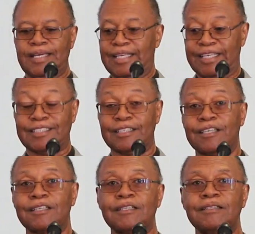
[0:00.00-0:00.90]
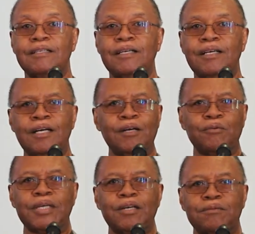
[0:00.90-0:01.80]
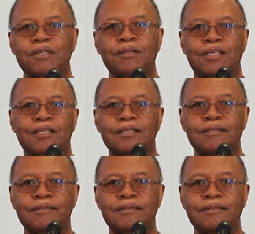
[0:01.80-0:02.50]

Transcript: and it's a little, we going to do little.